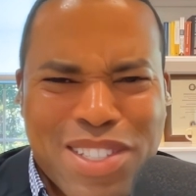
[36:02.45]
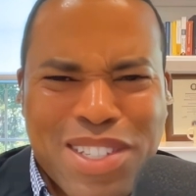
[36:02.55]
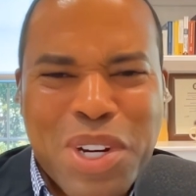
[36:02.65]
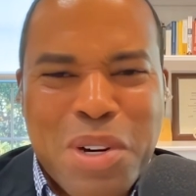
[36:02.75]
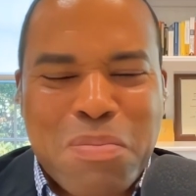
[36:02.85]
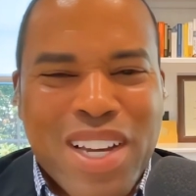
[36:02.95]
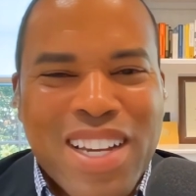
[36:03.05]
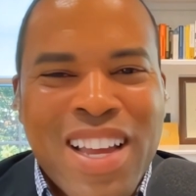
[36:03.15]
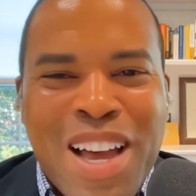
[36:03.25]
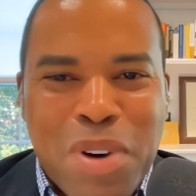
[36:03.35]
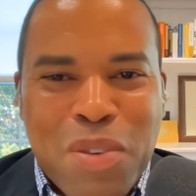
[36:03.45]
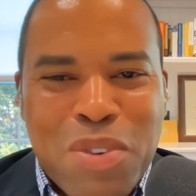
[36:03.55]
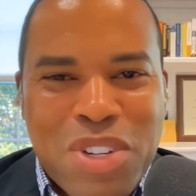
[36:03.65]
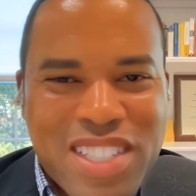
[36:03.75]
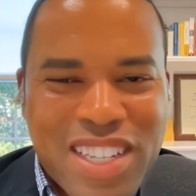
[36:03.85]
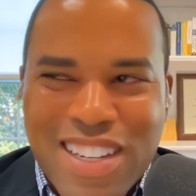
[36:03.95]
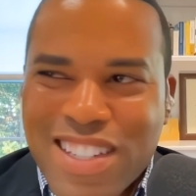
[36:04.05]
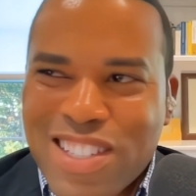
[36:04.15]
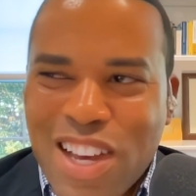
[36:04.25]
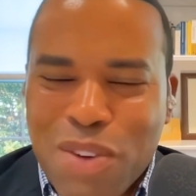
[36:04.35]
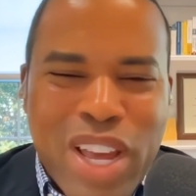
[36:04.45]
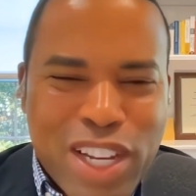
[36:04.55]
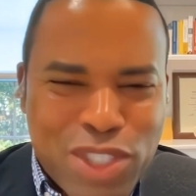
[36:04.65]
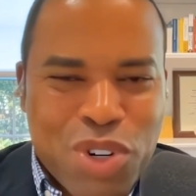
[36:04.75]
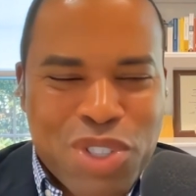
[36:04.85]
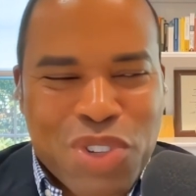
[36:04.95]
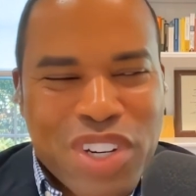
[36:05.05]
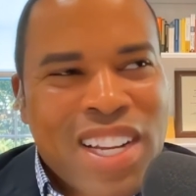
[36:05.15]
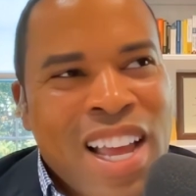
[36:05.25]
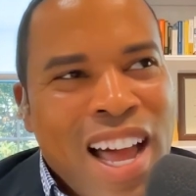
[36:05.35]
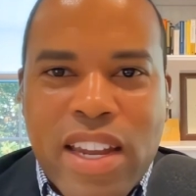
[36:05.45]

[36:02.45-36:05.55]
This is weird, but we're sitting in a sauna. We had shorts on.